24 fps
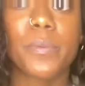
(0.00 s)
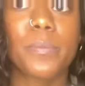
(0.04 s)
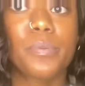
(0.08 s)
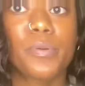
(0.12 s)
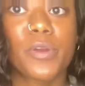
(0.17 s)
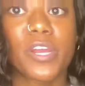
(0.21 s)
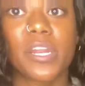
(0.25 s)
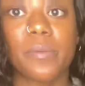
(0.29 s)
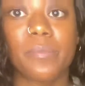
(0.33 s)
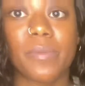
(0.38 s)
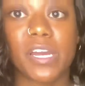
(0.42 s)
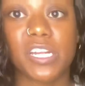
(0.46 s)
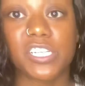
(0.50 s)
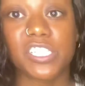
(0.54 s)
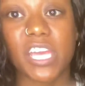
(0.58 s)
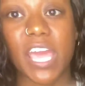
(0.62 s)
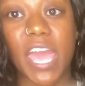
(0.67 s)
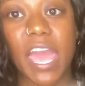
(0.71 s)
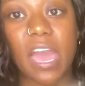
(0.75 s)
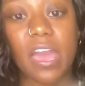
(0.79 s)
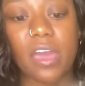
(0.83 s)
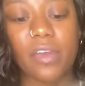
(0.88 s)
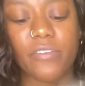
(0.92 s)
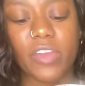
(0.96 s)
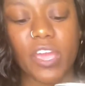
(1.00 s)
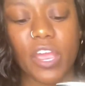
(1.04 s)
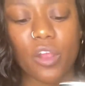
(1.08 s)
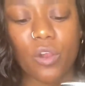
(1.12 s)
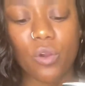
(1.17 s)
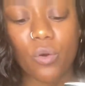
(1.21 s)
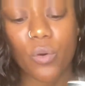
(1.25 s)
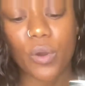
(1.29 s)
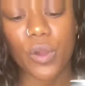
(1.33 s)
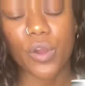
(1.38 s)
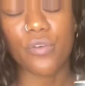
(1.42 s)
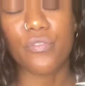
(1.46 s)
pretty much have hair
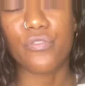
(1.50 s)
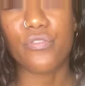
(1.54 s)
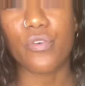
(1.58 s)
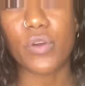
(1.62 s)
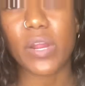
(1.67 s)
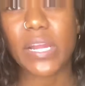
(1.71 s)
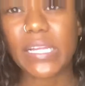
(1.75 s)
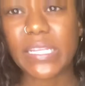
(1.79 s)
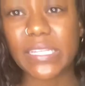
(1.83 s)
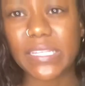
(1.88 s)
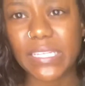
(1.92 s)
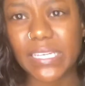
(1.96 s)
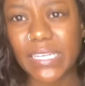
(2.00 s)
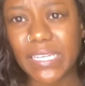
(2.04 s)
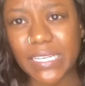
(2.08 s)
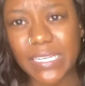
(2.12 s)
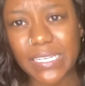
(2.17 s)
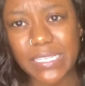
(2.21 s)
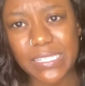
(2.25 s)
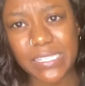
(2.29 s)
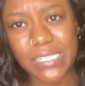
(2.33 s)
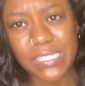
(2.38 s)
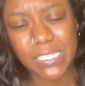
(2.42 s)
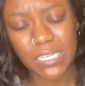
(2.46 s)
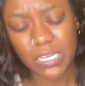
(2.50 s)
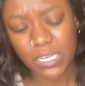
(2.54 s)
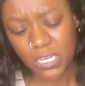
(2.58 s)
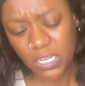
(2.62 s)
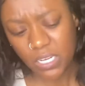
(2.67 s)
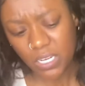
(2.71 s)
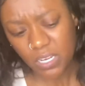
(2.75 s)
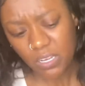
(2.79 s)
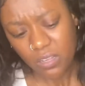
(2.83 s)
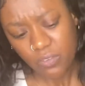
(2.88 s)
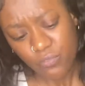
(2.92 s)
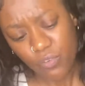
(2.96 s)
oil for at least,
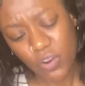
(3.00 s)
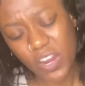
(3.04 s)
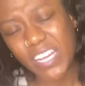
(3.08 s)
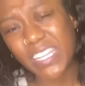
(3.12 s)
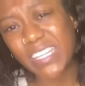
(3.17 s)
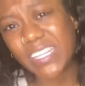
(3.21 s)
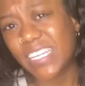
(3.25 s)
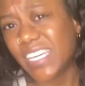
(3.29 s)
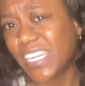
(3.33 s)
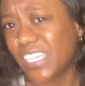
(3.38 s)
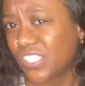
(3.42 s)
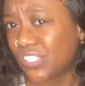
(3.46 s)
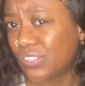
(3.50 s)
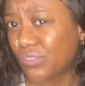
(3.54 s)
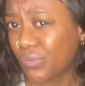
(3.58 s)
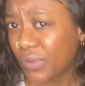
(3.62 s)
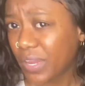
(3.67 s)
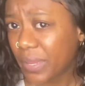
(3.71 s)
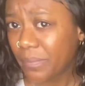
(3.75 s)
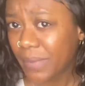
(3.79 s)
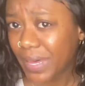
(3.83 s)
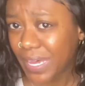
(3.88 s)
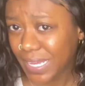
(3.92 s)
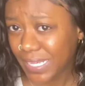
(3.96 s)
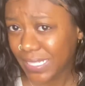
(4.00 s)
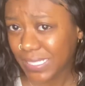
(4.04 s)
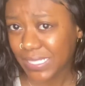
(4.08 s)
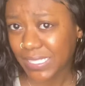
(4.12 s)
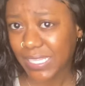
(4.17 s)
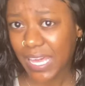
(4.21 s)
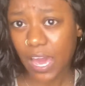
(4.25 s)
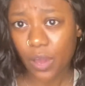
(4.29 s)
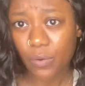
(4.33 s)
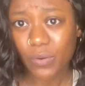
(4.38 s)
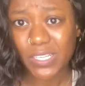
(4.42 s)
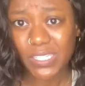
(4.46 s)
for at least three months,
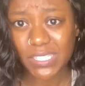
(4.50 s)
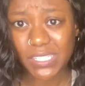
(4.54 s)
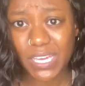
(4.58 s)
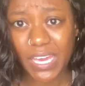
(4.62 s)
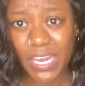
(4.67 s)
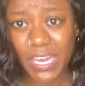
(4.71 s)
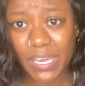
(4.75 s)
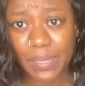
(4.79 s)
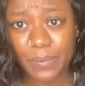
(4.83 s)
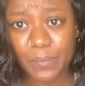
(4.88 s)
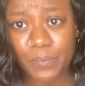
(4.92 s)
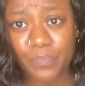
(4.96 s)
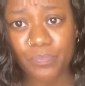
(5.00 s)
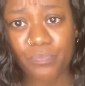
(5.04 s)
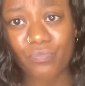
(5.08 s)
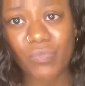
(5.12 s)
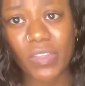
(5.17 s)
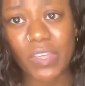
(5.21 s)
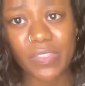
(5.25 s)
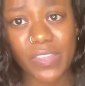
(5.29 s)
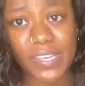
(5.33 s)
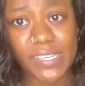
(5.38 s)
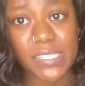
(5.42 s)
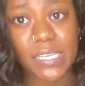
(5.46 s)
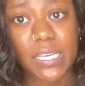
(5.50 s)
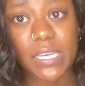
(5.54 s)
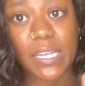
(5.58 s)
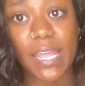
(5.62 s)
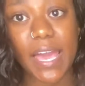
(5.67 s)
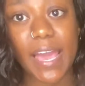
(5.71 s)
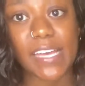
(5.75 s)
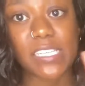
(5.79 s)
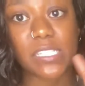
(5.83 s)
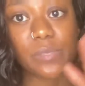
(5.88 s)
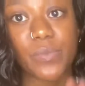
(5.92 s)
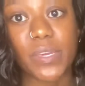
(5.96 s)
I would say. This could
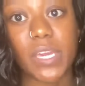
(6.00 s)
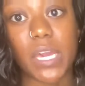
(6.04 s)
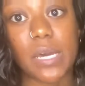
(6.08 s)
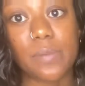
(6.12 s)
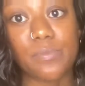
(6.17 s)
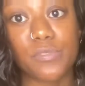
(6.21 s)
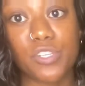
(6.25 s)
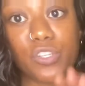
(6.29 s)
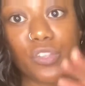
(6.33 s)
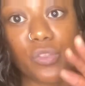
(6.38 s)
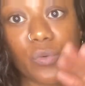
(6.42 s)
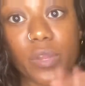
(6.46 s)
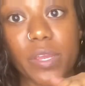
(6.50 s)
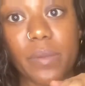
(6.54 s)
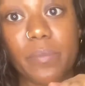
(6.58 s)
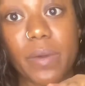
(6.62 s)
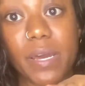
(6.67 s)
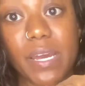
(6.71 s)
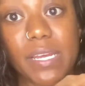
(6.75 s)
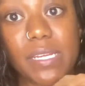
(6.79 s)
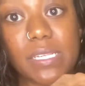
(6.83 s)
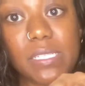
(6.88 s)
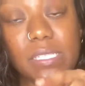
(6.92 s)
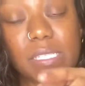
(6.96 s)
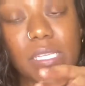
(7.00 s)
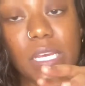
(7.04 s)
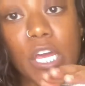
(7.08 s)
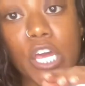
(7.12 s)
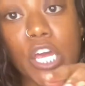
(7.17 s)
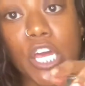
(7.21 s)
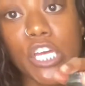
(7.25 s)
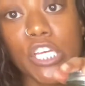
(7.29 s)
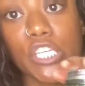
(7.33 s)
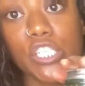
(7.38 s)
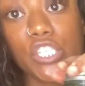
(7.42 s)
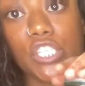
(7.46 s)
last me up to three months.
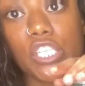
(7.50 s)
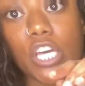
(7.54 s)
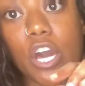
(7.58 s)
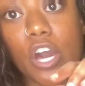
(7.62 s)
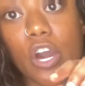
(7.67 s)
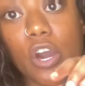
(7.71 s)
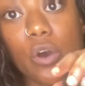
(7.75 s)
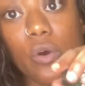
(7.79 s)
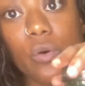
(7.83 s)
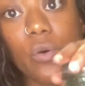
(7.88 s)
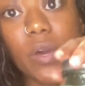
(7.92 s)
So